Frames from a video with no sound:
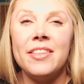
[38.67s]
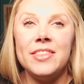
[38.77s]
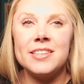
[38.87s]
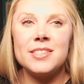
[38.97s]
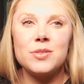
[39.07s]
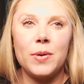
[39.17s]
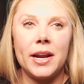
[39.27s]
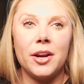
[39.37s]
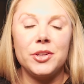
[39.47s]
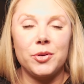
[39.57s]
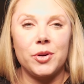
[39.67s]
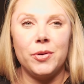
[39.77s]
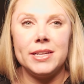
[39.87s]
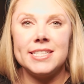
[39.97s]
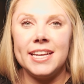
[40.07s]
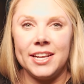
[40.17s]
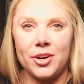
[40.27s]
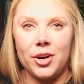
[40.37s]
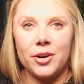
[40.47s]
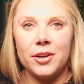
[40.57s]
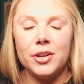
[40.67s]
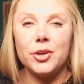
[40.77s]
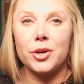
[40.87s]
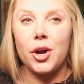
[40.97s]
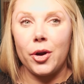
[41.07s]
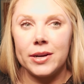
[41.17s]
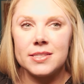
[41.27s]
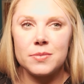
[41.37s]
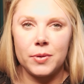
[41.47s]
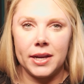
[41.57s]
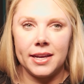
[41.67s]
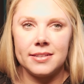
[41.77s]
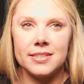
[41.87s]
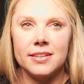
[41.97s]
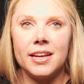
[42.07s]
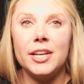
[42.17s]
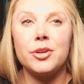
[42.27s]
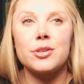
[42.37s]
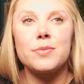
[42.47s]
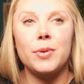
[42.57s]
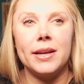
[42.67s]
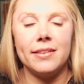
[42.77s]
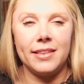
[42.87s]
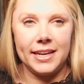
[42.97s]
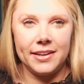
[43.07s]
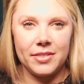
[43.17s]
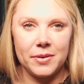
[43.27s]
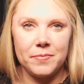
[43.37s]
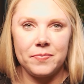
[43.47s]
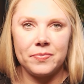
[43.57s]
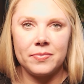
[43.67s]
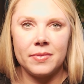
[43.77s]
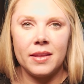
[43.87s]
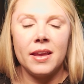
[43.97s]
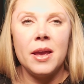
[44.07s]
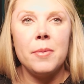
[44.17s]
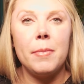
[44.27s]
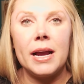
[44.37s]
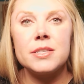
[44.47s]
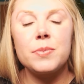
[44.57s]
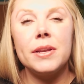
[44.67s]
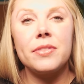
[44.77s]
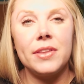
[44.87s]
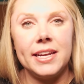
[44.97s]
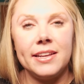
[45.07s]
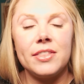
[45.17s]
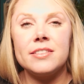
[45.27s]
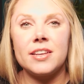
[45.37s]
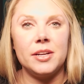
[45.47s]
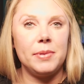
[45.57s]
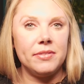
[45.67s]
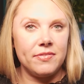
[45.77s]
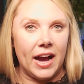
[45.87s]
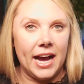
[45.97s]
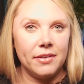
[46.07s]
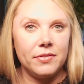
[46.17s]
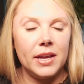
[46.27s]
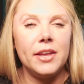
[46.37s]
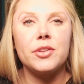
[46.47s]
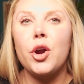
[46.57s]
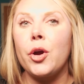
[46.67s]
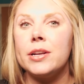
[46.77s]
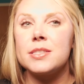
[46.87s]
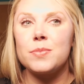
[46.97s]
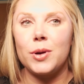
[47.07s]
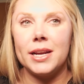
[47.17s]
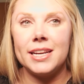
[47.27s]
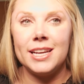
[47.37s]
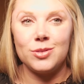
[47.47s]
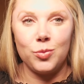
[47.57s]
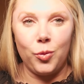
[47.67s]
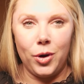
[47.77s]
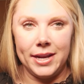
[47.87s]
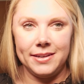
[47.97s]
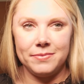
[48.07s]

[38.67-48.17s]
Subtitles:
This is where you're going to enter your current sprint and your sprint length. My sprint length is going to be 5 and current sprint is 1.